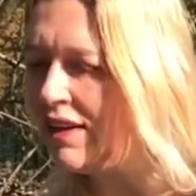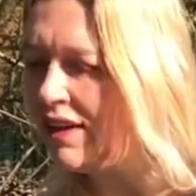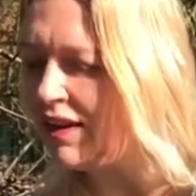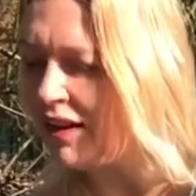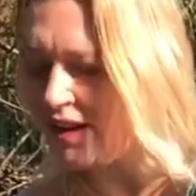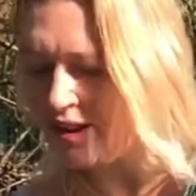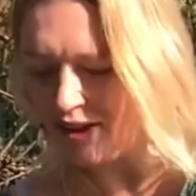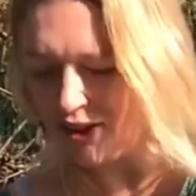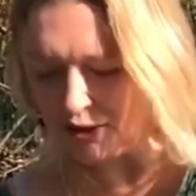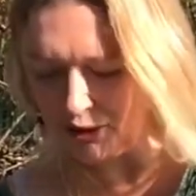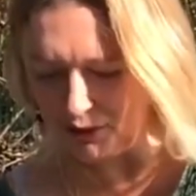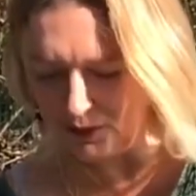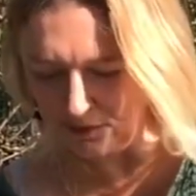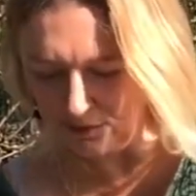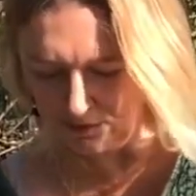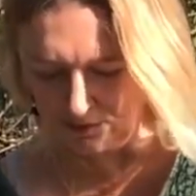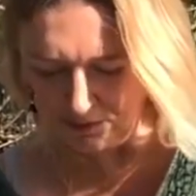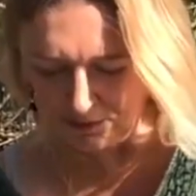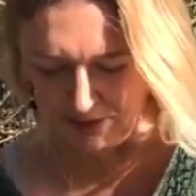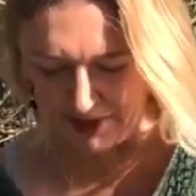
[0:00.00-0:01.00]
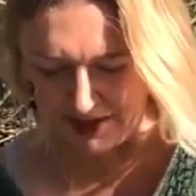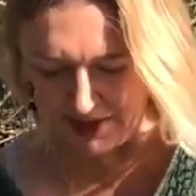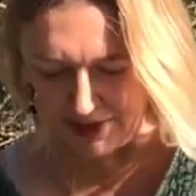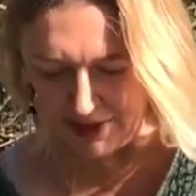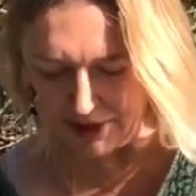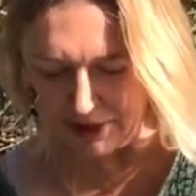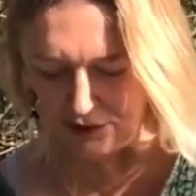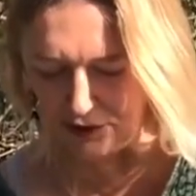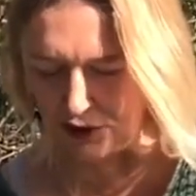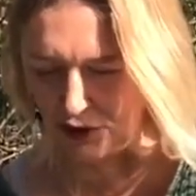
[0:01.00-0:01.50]
in the
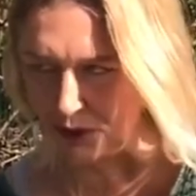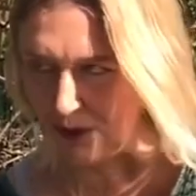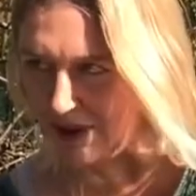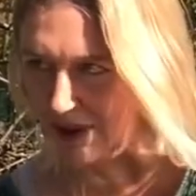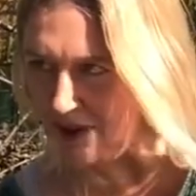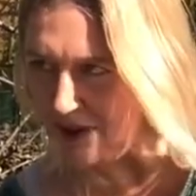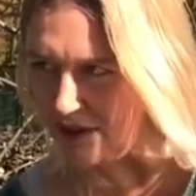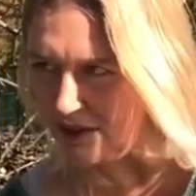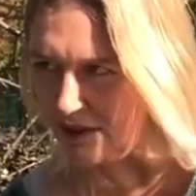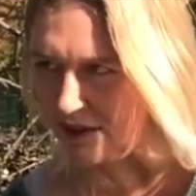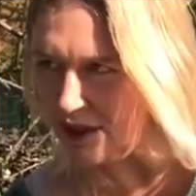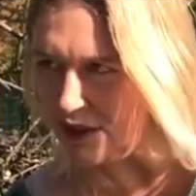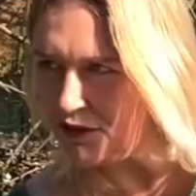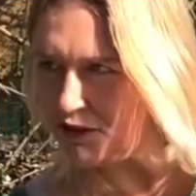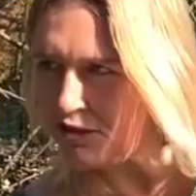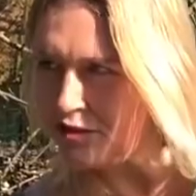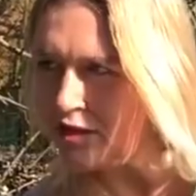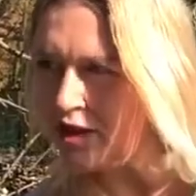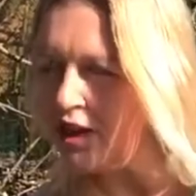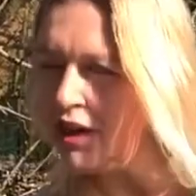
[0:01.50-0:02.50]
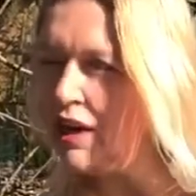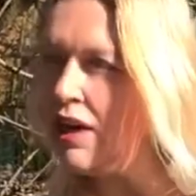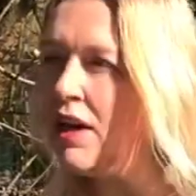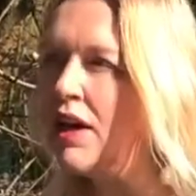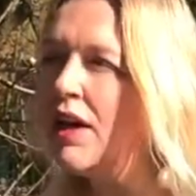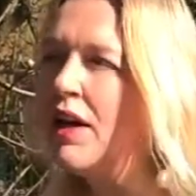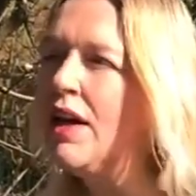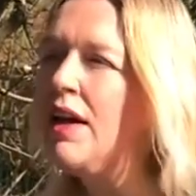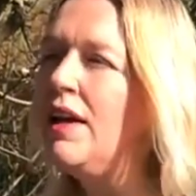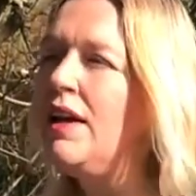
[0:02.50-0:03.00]
beginning of the 20th century,
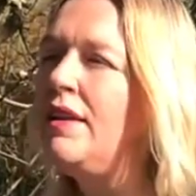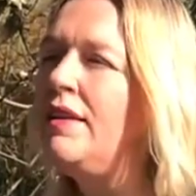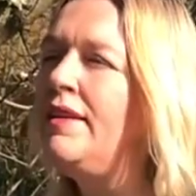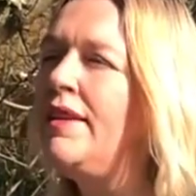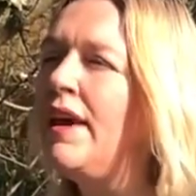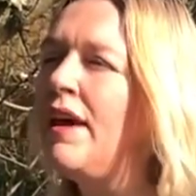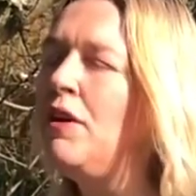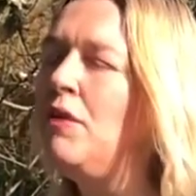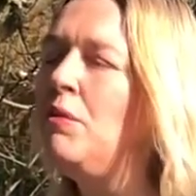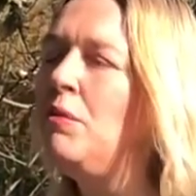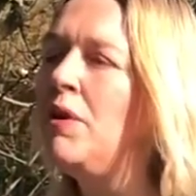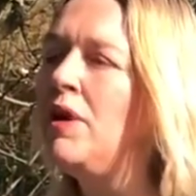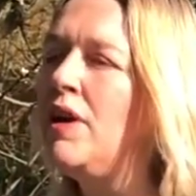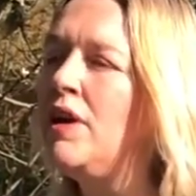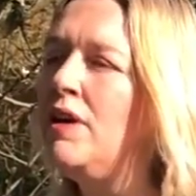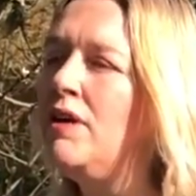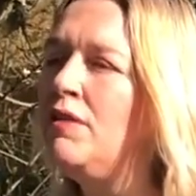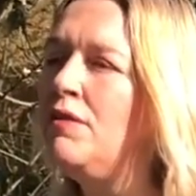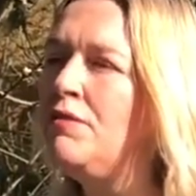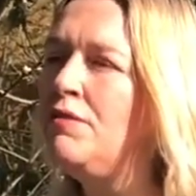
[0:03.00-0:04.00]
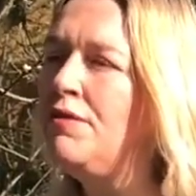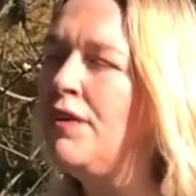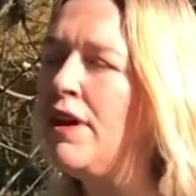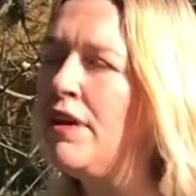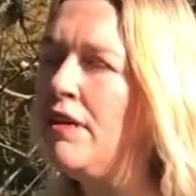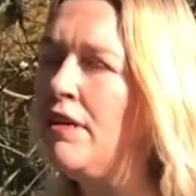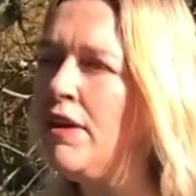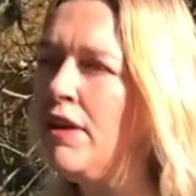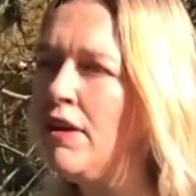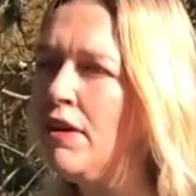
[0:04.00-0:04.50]
they were
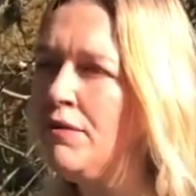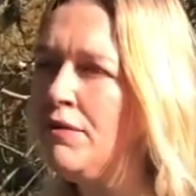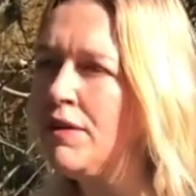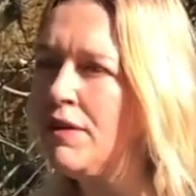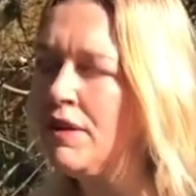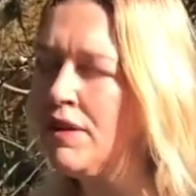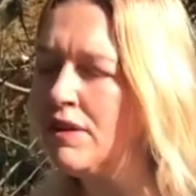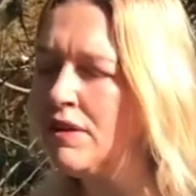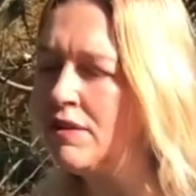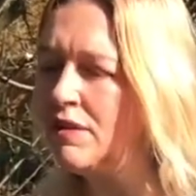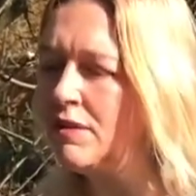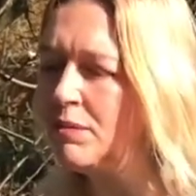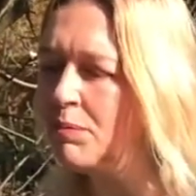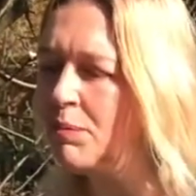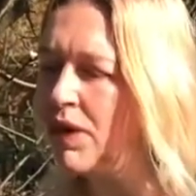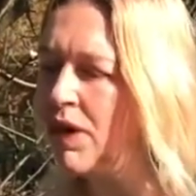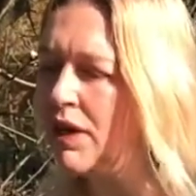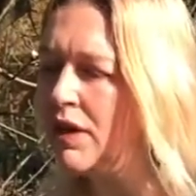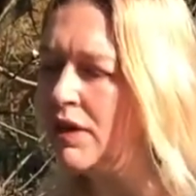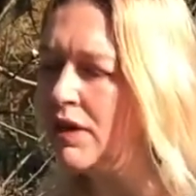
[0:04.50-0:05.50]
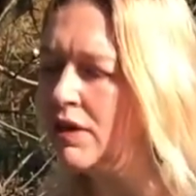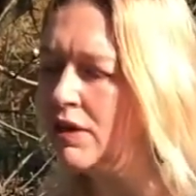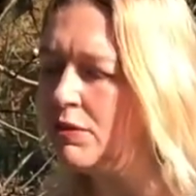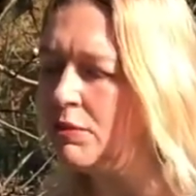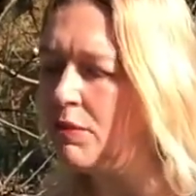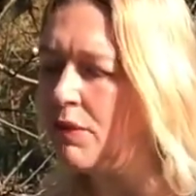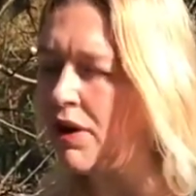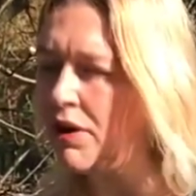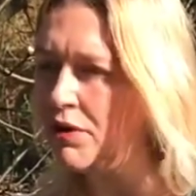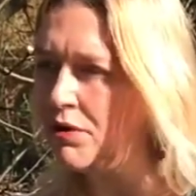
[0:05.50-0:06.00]
very often inspired
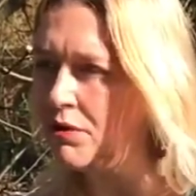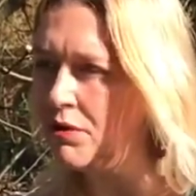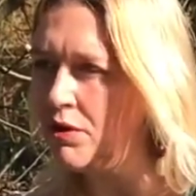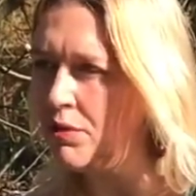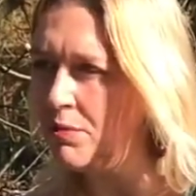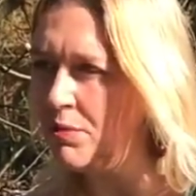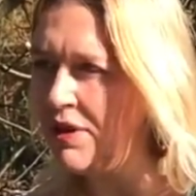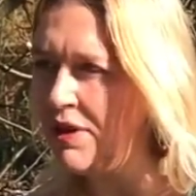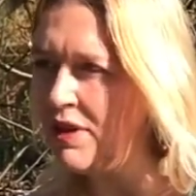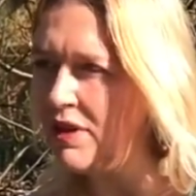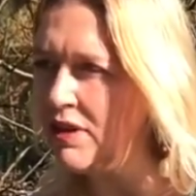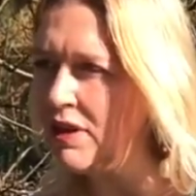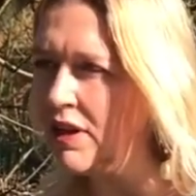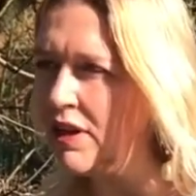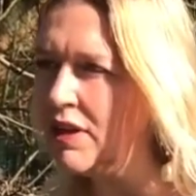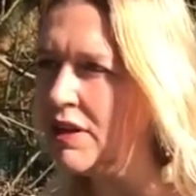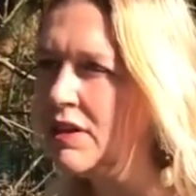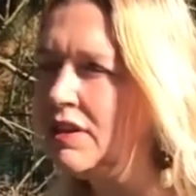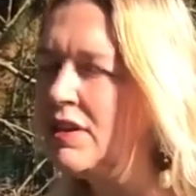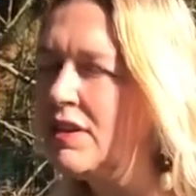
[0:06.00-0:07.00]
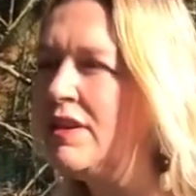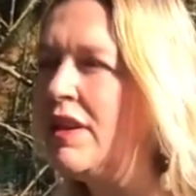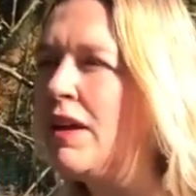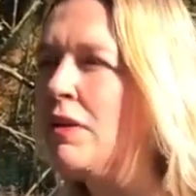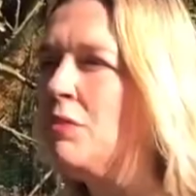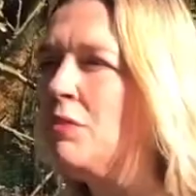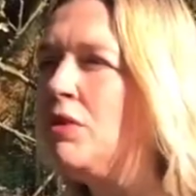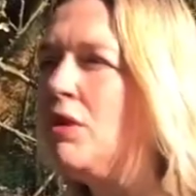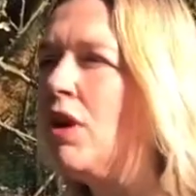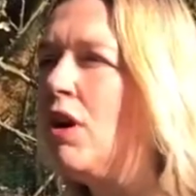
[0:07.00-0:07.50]
by European art. They
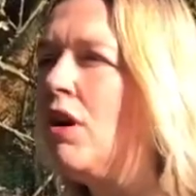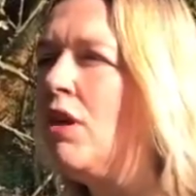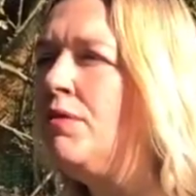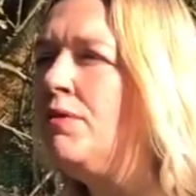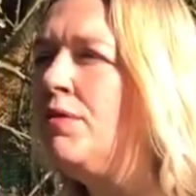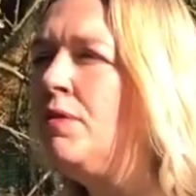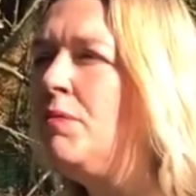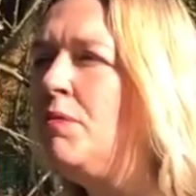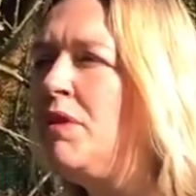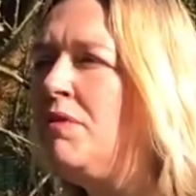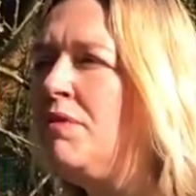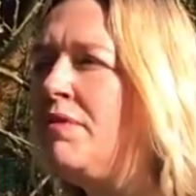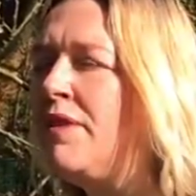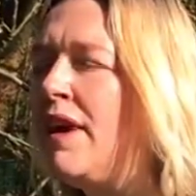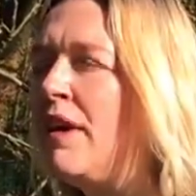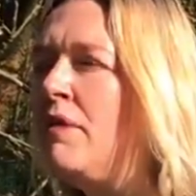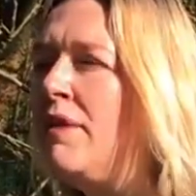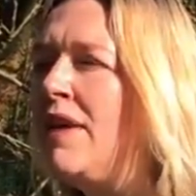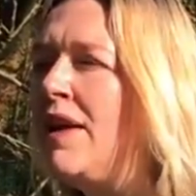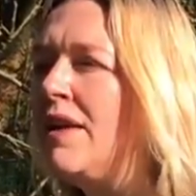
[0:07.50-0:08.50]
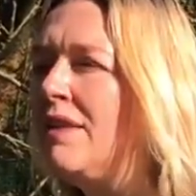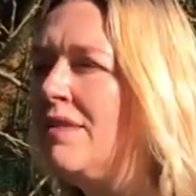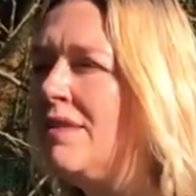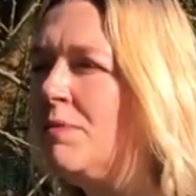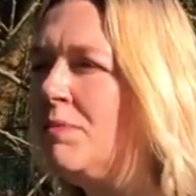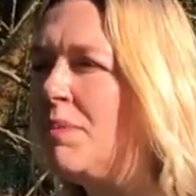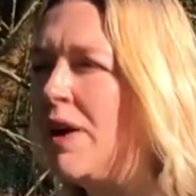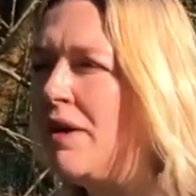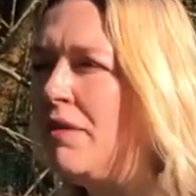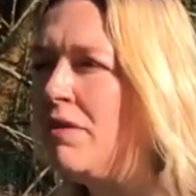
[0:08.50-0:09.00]
would often be very
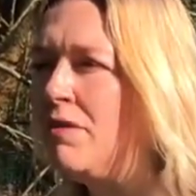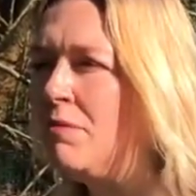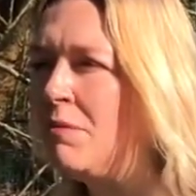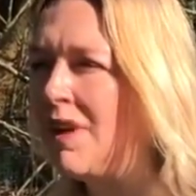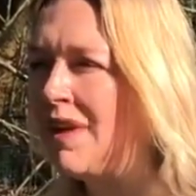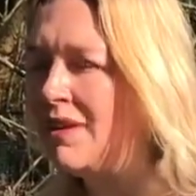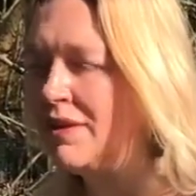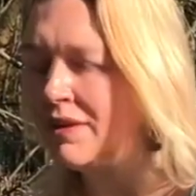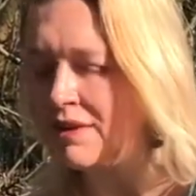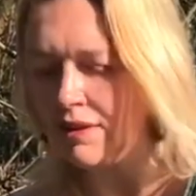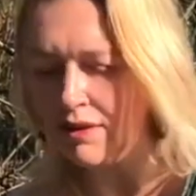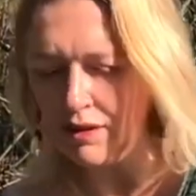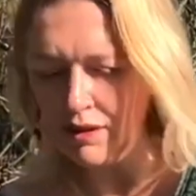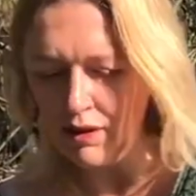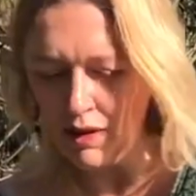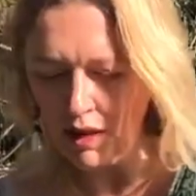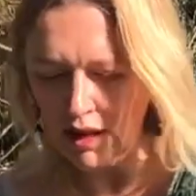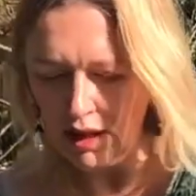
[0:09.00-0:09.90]
experimental.